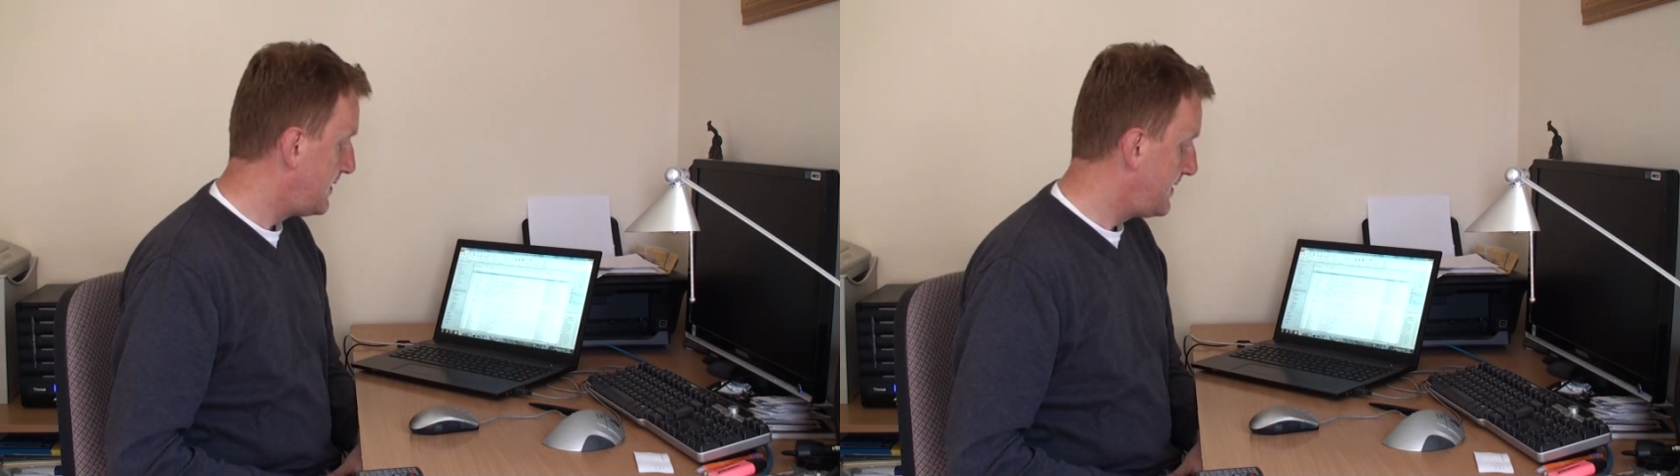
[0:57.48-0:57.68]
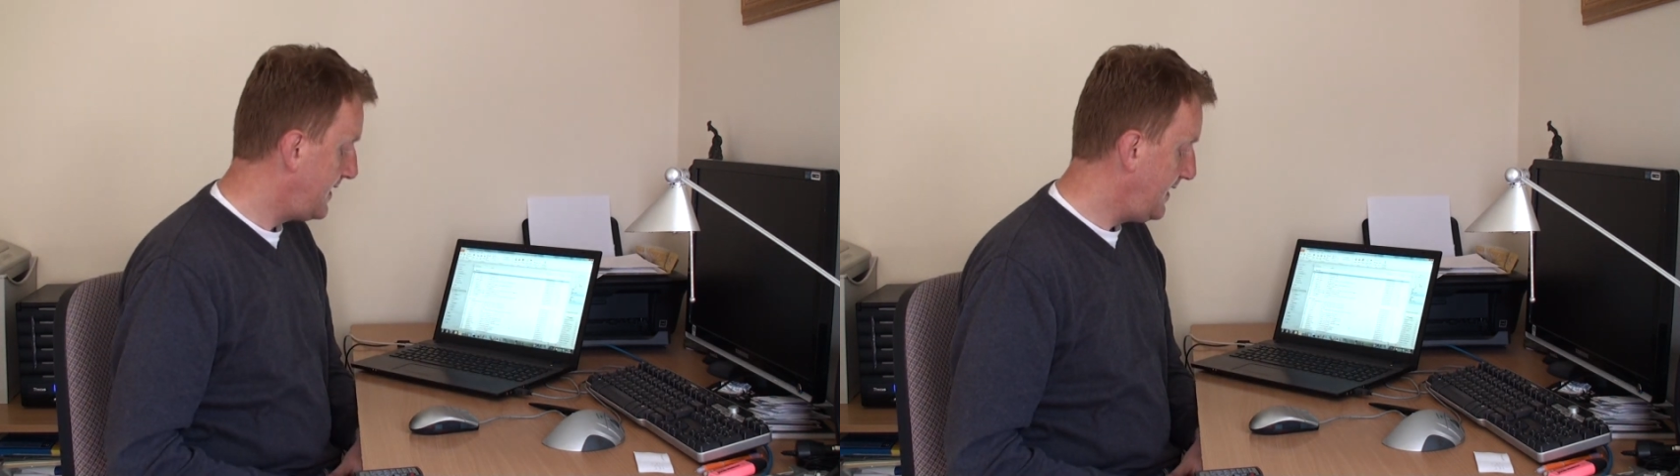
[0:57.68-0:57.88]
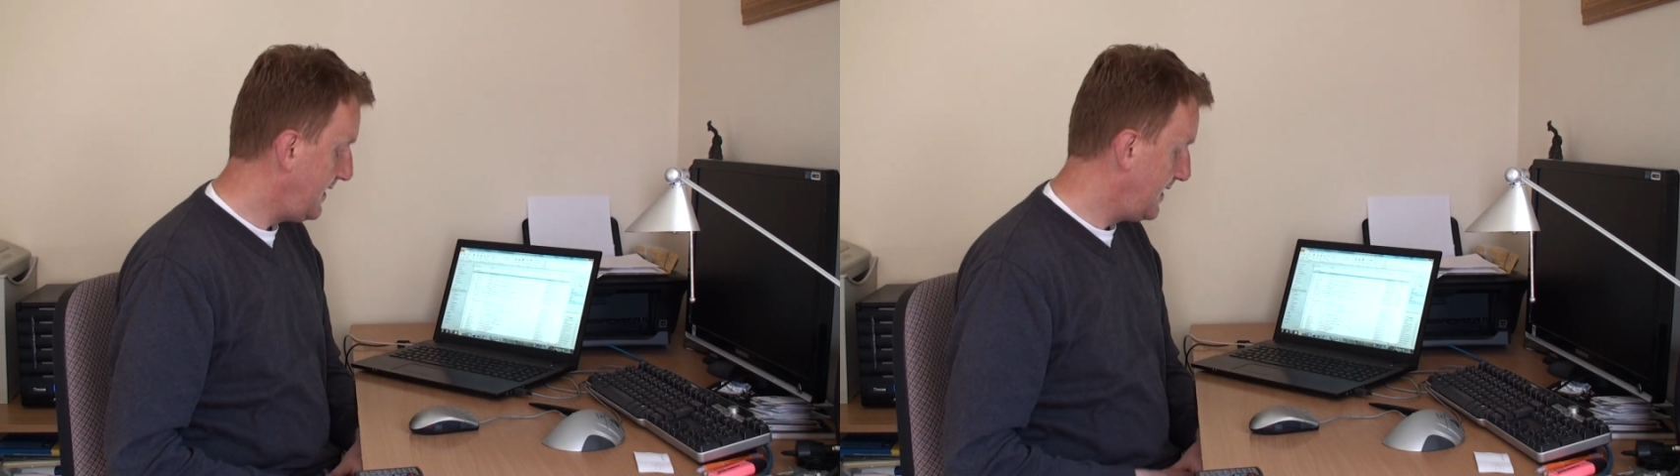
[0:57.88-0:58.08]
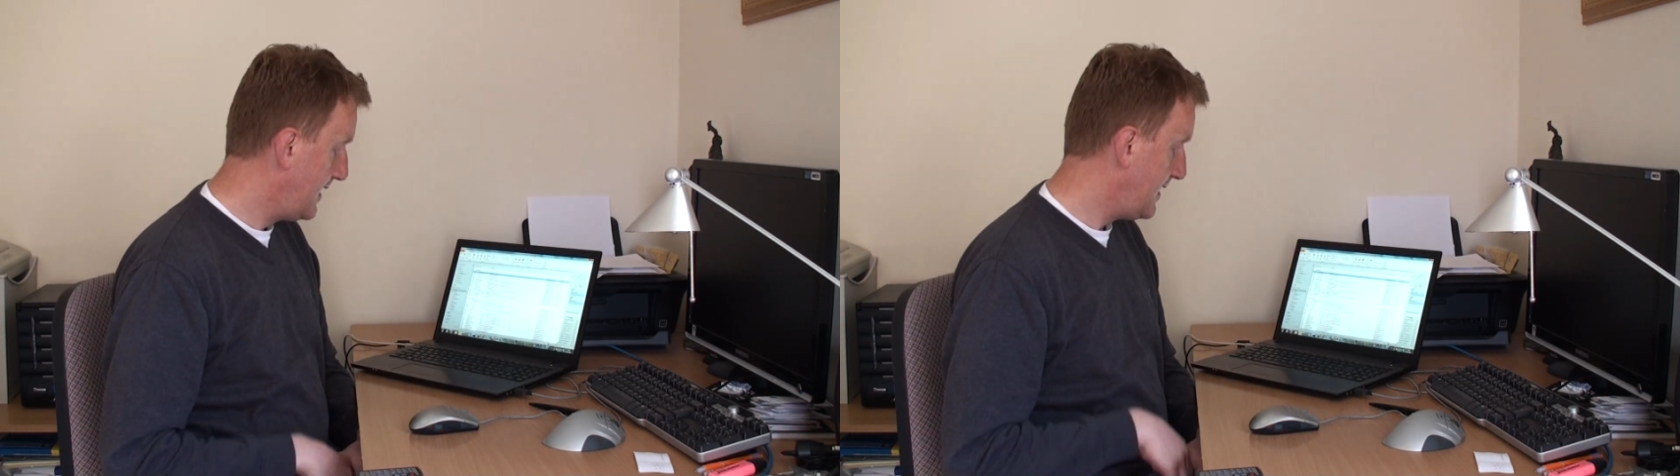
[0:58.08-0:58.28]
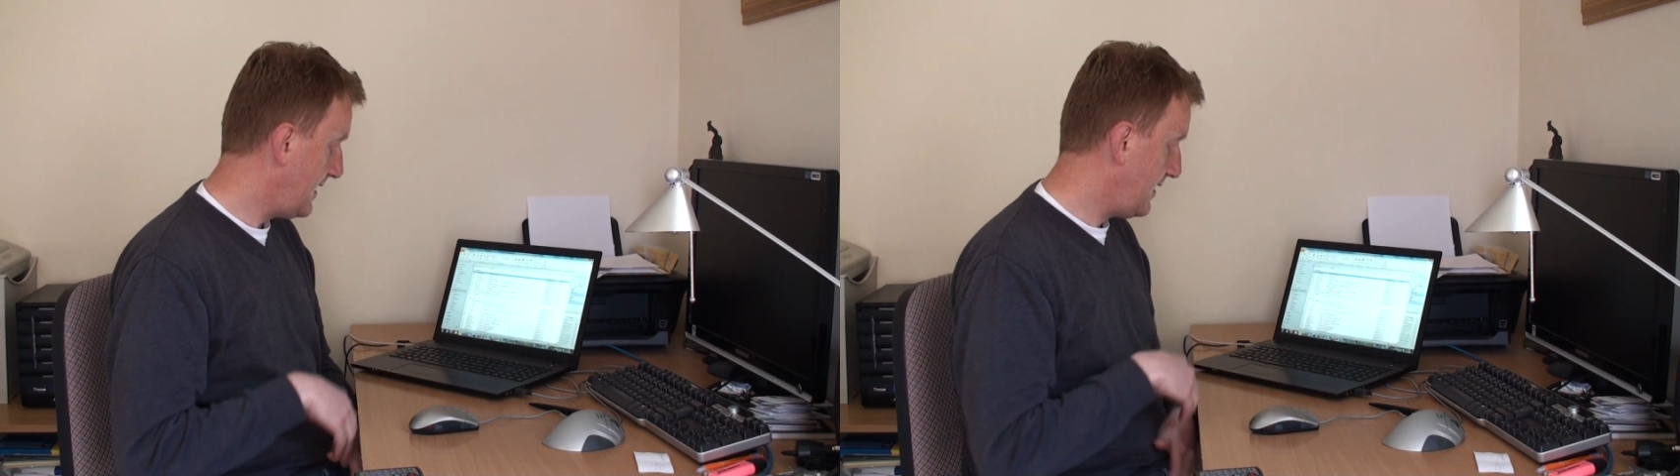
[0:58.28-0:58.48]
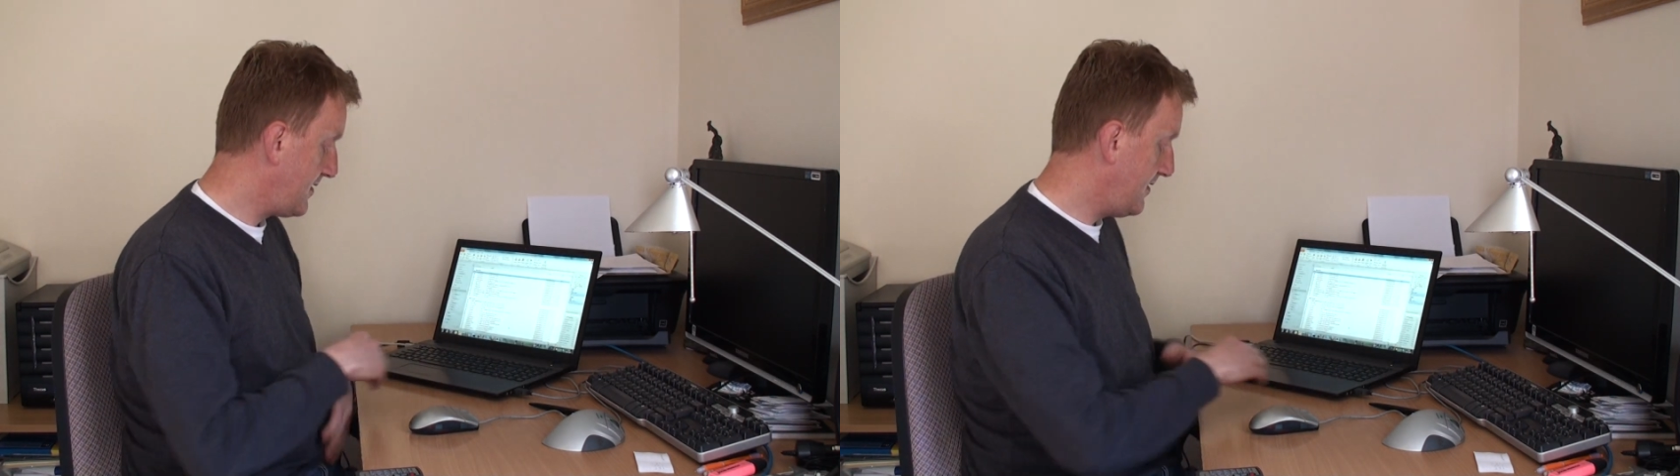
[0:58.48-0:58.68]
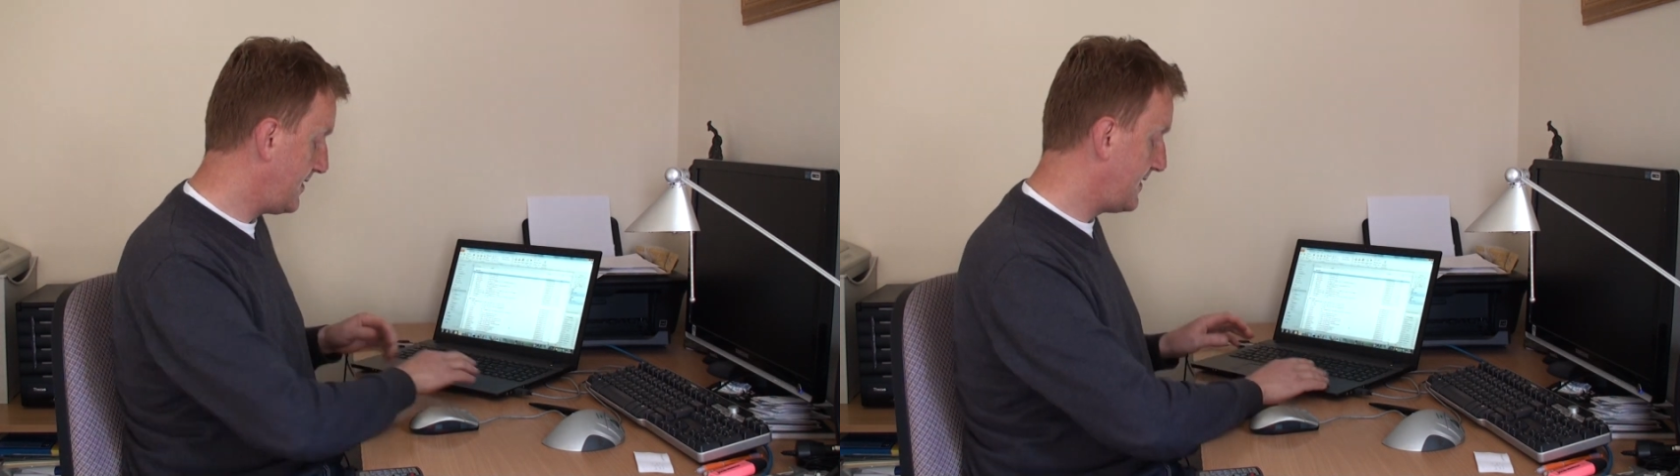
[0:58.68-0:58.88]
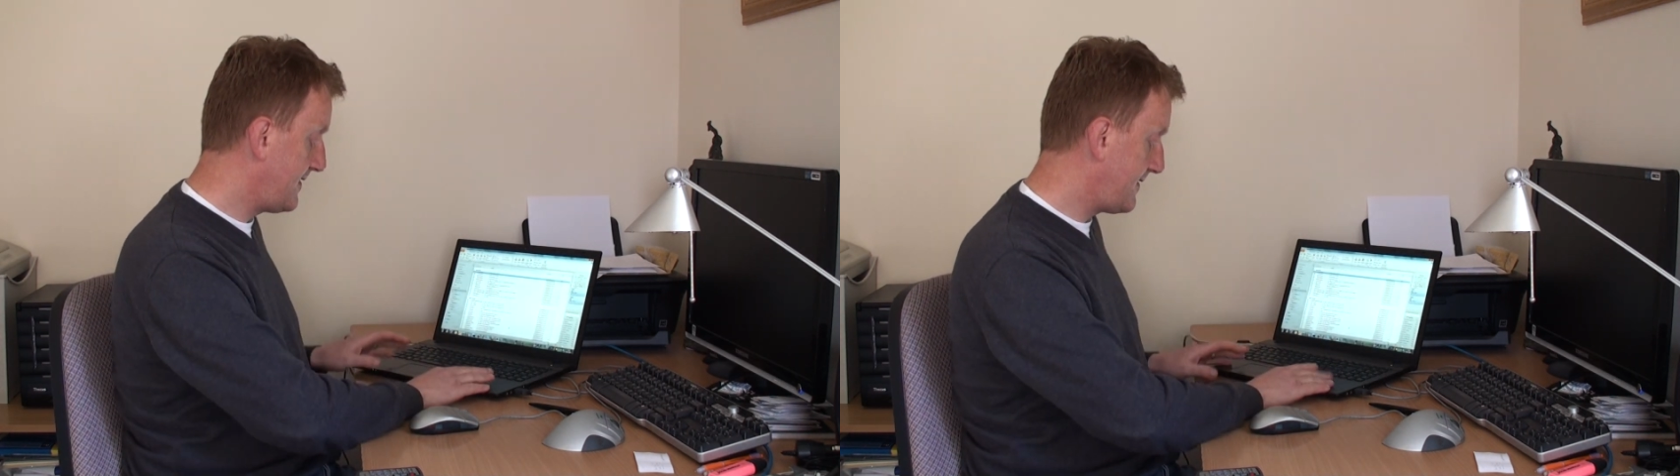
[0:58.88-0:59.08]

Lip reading: The other